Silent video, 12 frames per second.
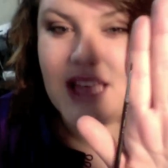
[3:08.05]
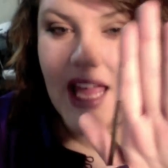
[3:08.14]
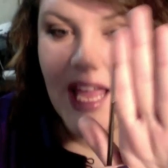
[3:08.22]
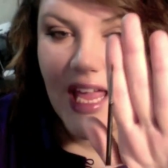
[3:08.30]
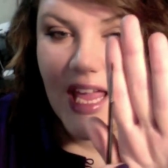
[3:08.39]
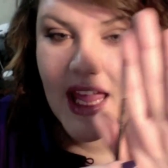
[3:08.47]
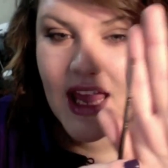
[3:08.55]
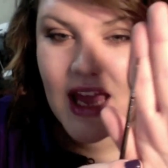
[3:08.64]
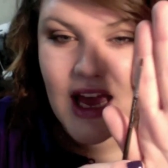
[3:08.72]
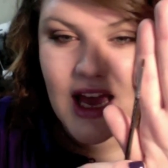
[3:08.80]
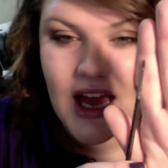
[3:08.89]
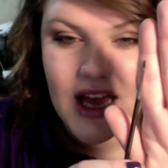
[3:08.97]

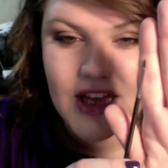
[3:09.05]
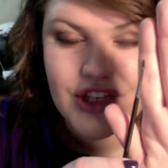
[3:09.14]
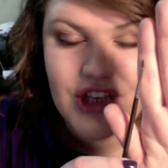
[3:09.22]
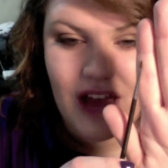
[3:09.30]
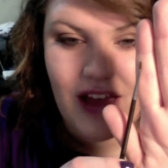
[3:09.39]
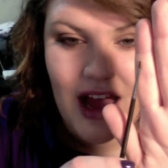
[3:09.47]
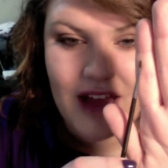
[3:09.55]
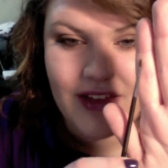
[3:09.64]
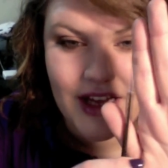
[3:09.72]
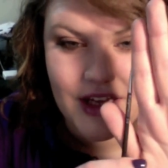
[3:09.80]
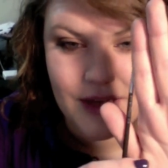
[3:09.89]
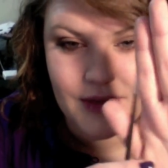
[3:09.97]
a gel
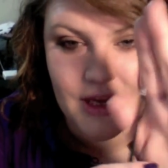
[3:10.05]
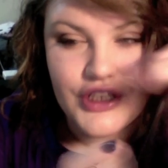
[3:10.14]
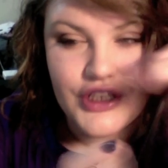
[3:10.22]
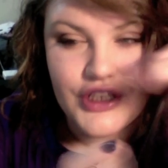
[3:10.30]
eyeliner brush.